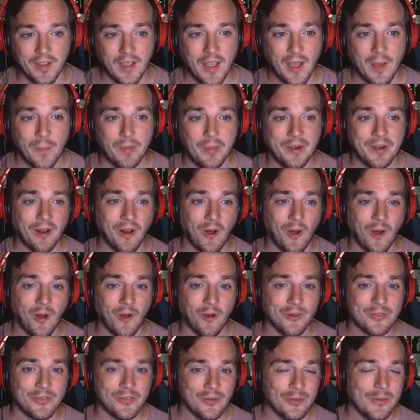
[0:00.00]
but it
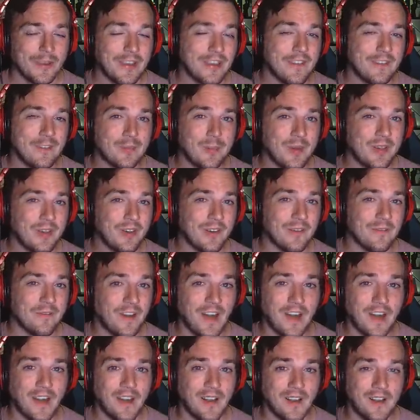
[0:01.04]
also gives me
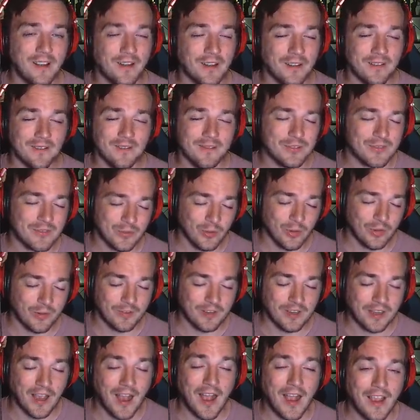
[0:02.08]
a sort of
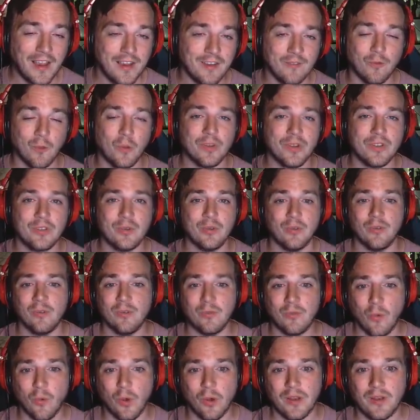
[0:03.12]
guide of what to
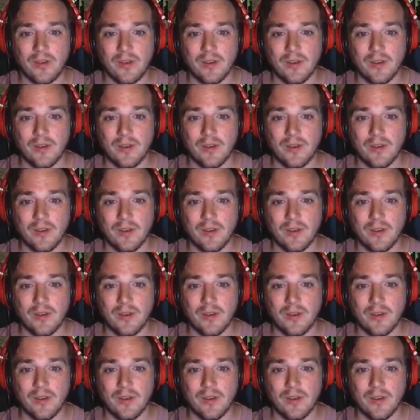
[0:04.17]
avoid.